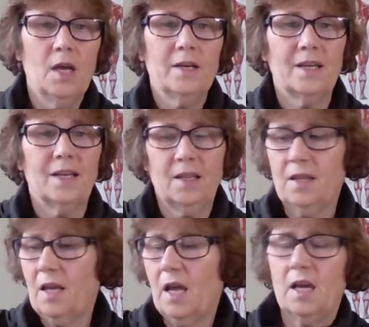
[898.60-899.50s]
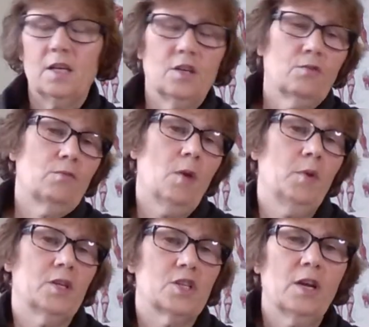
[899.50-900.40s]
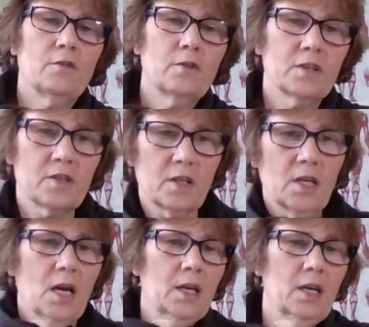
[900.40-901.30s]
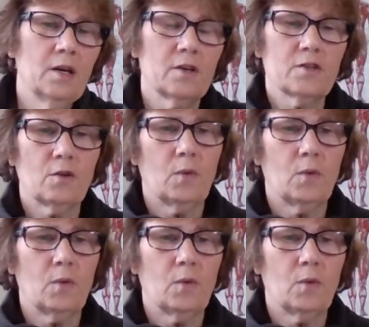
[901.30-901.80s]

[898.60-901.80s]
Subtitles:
to get that and just rub it generously on here. So